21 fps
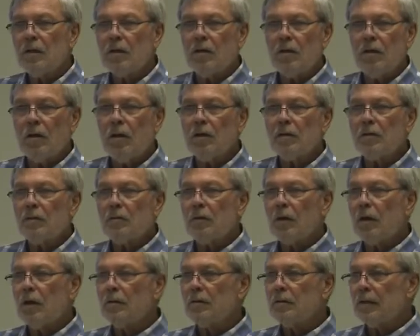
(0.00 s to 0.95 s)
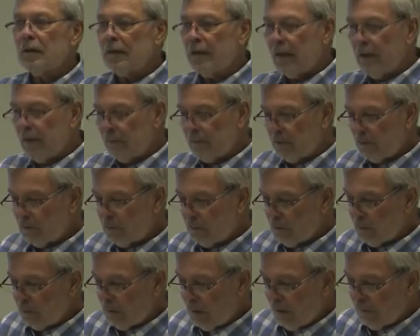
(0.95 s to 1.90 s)
along the route and have, their,
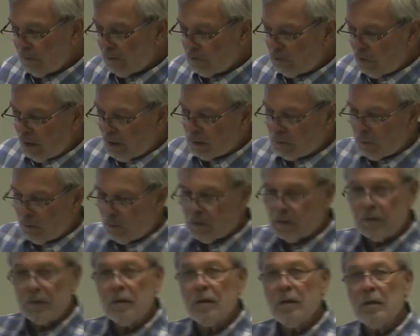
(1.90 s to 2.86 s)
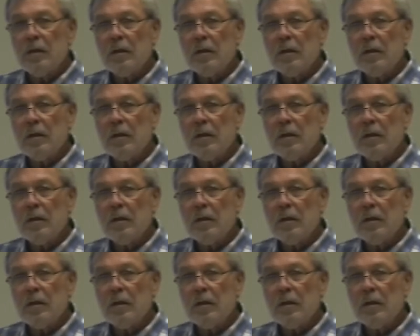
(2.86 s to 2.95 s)
have it transported